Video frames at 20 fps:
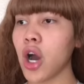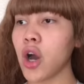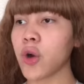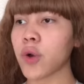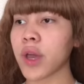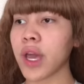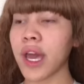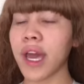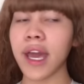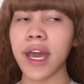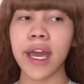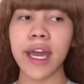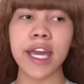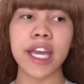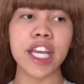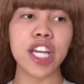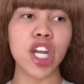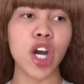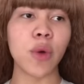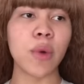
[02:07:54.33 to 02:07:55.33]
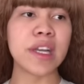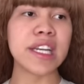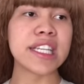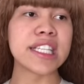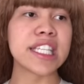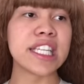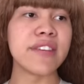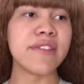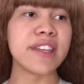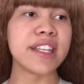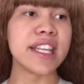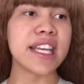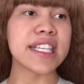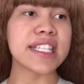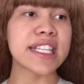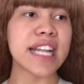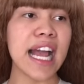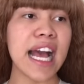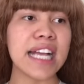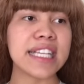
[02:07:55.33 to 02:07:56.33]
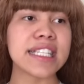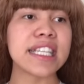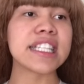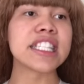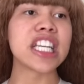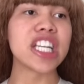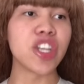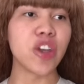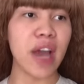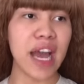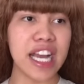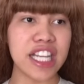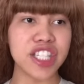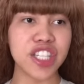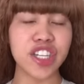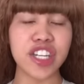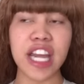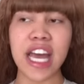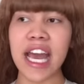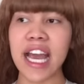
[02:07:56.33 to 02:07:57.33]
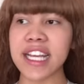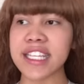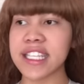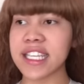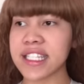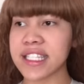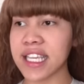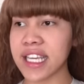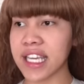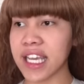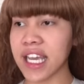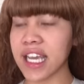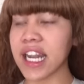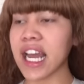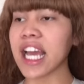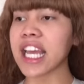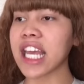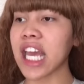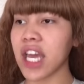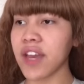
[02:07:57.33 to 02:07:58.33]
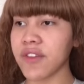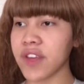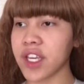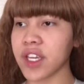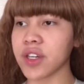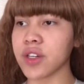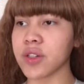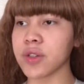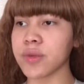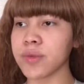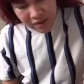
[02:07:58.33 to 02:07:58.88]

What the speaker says: Okay, no one is leaving this class until you answer the exit ticket I gave you.